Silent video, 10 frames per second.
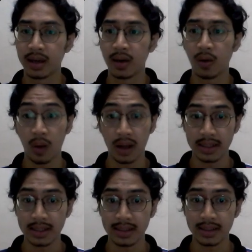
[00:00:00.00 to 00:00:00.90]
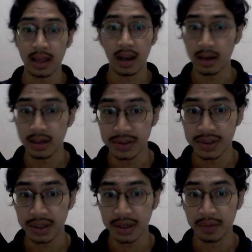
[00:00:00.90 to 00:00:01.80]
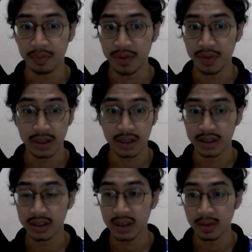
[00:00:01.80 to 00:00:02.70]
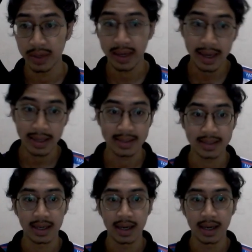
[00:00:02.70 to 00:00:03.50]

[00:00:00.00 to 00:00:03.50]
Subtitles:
What this tells us in practical terms is